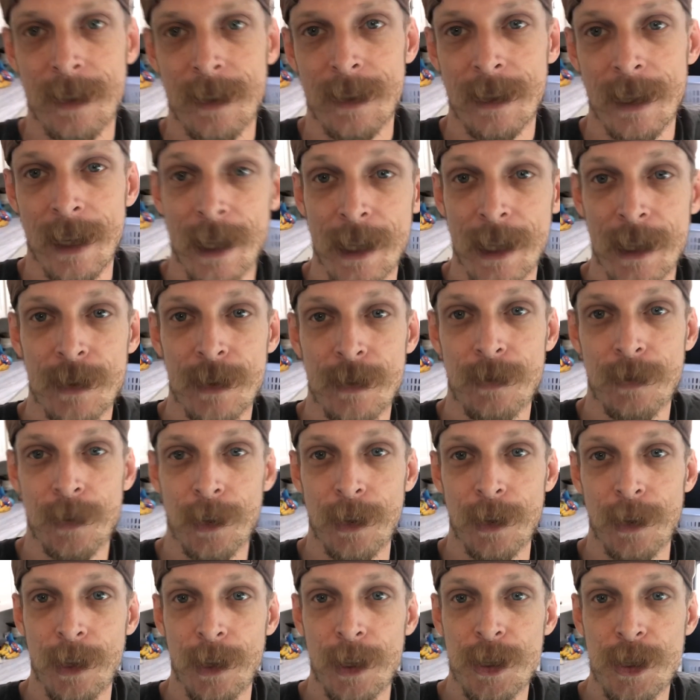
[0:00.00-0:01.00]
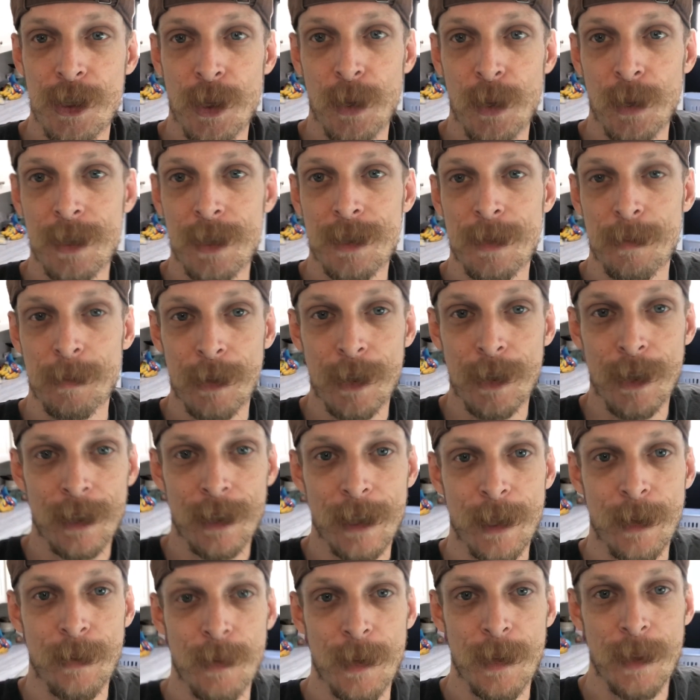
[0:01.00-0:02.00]
Thanks for doing some
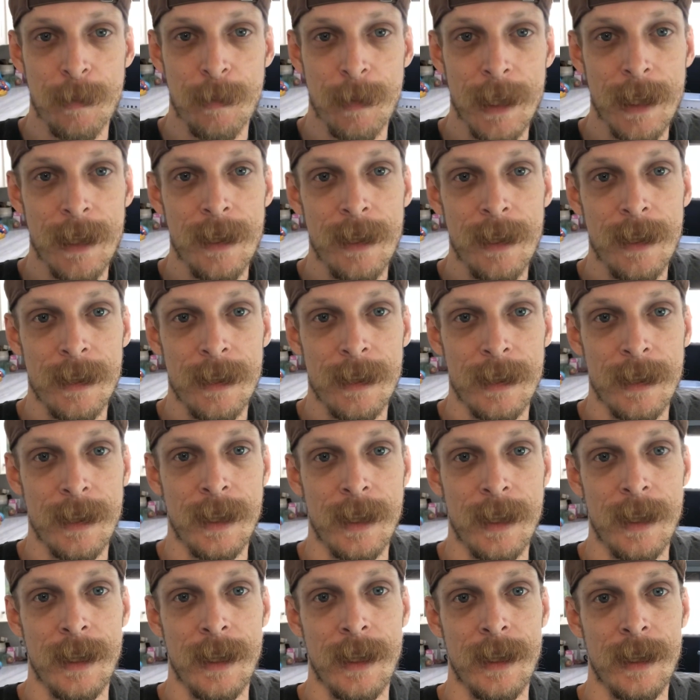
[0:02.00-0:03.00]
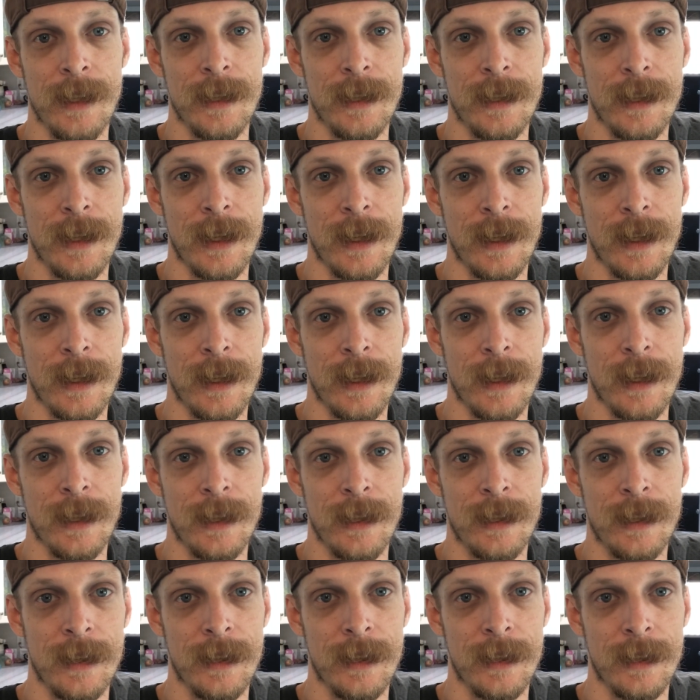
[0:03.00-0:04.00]
cooking with me. And
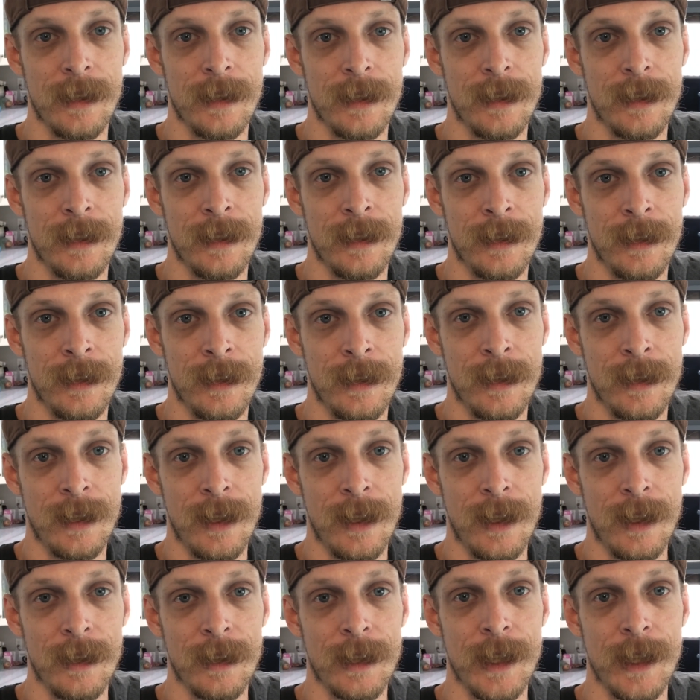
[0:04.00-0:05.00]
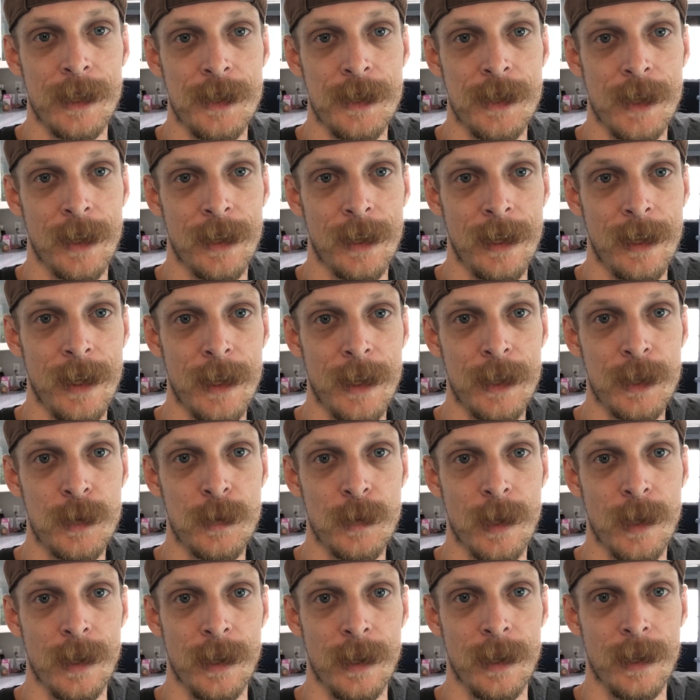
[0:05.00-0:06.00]
uh, I'll catch you on the next
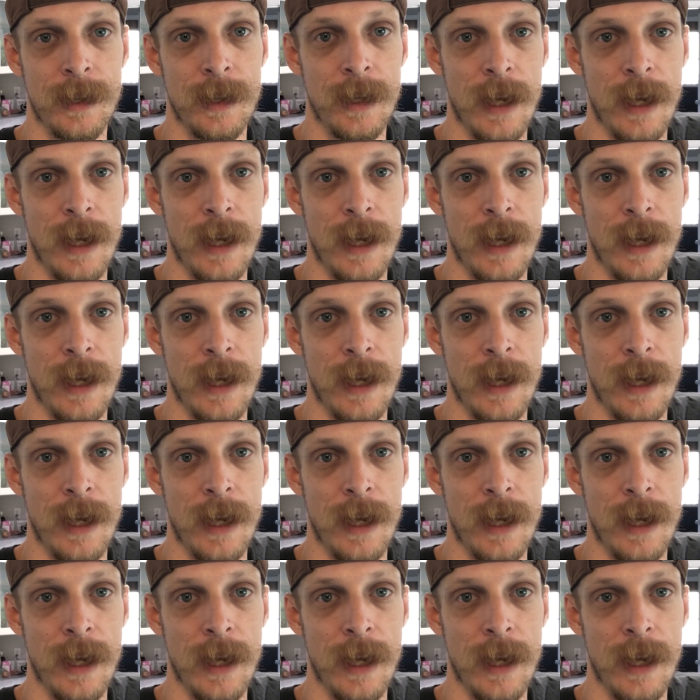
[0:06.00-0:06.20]
one.